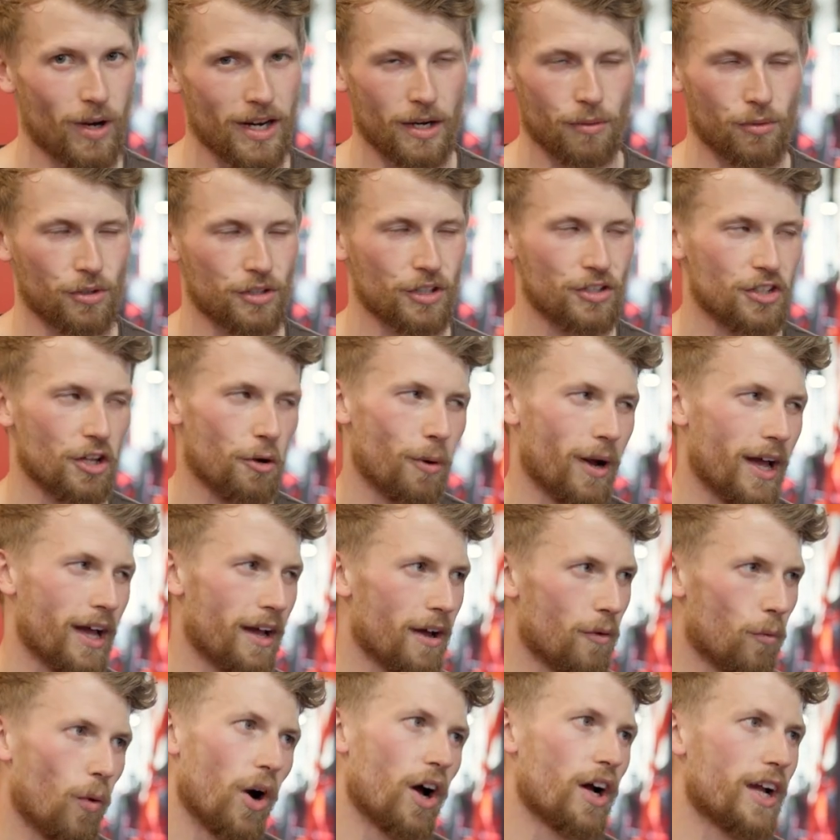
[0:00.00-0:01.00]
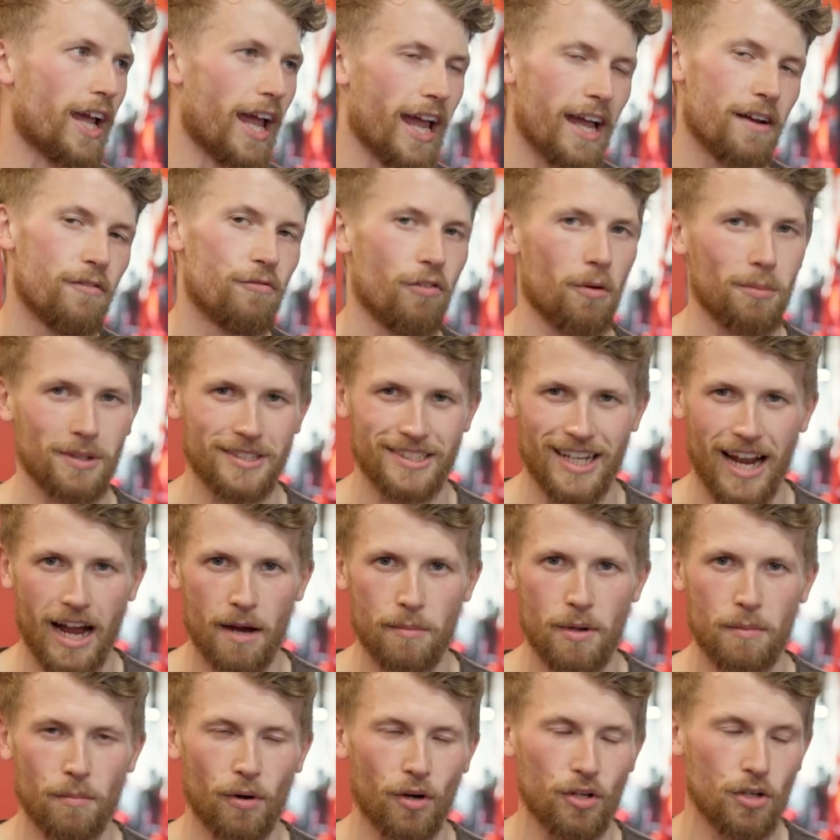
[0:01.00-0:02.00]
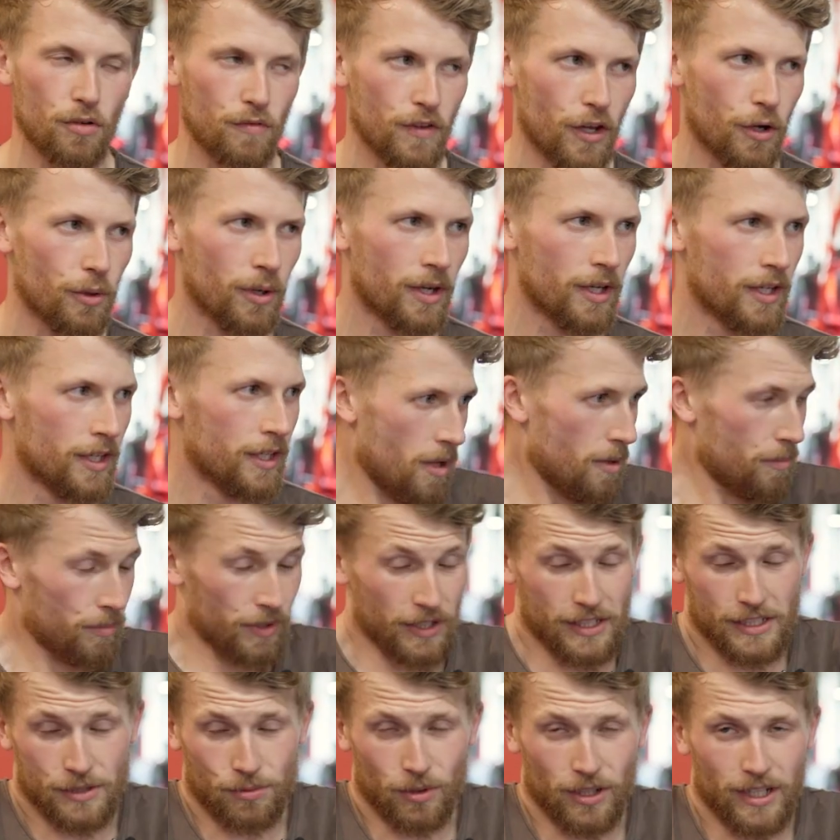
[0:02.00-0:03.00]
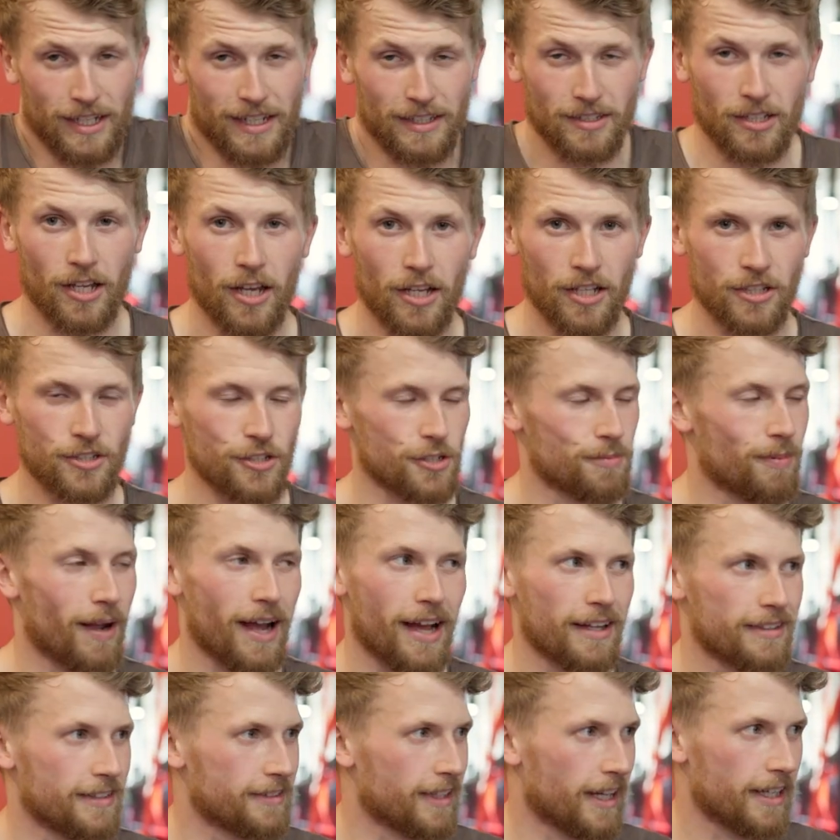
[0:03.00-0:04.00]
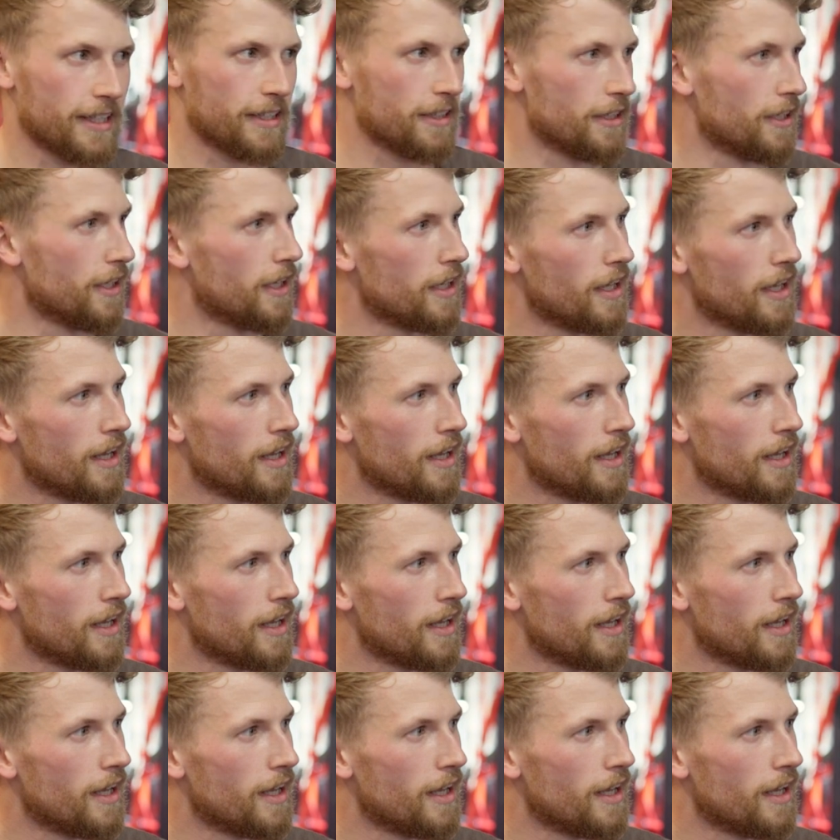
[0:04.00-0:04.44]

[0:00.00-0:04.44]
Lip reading: when I'm going to do it and work it in from a timing point of view. But it is what it is, it's just part of the diet.